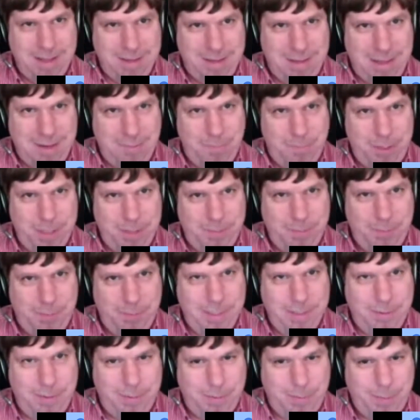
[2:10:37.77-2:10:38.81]
like
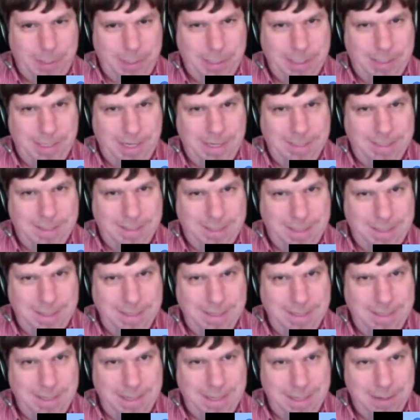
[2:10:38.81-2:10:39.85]
Princess
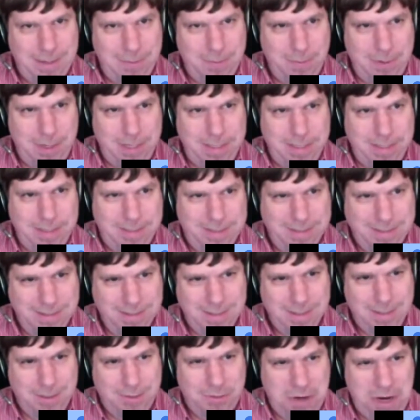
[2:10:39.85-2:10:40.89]
Tintin was
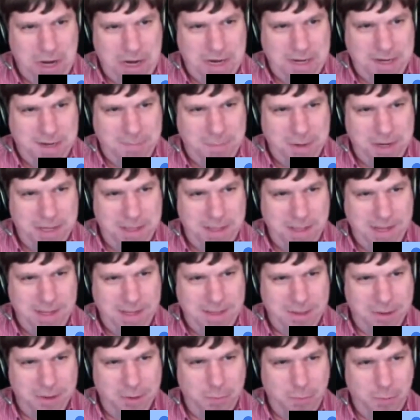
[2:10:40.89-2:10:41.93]
trying to be like
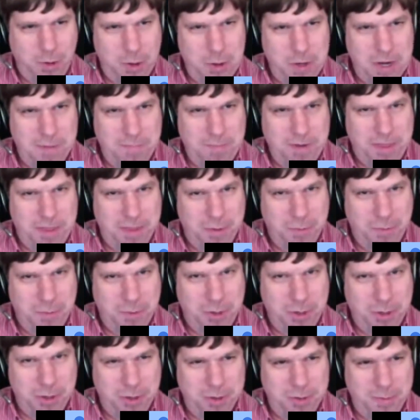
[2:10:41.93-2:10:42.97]
the grown up in the
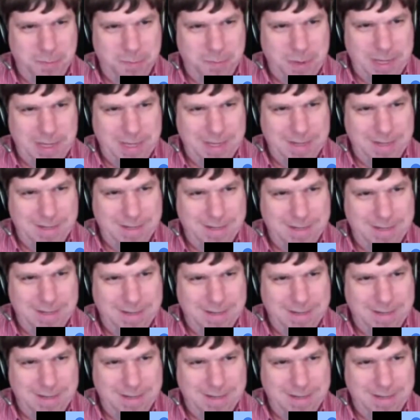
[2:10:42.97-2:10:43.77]
room and